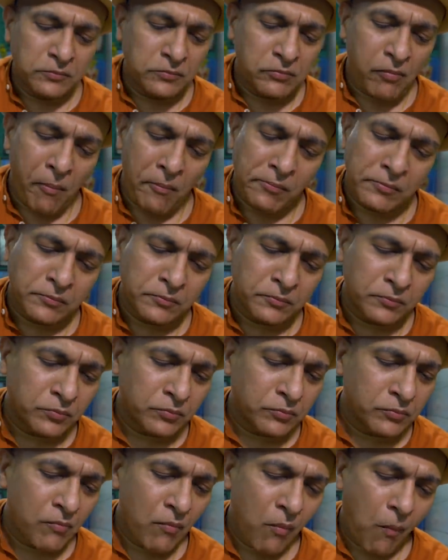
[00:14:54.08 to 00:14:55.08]

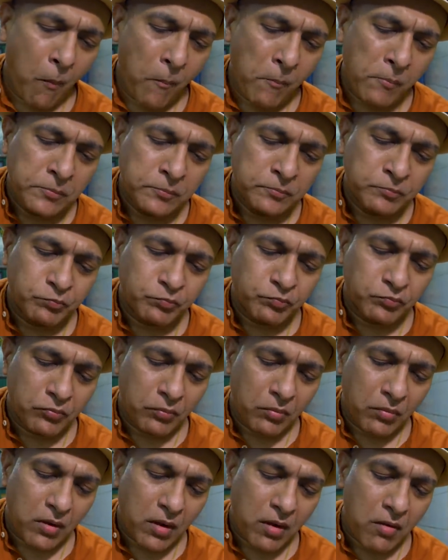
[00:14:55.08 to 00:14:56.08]
Mm. That prawn to
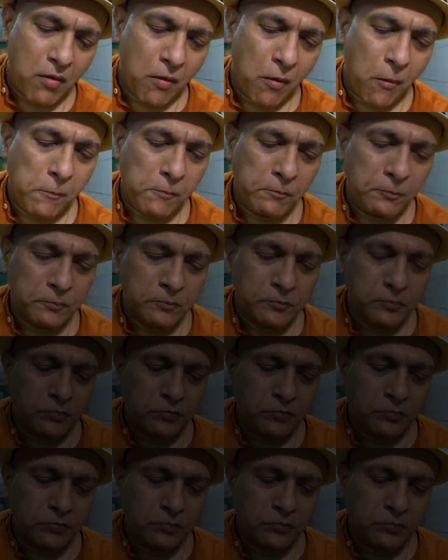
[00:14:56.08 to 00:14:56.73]
me has been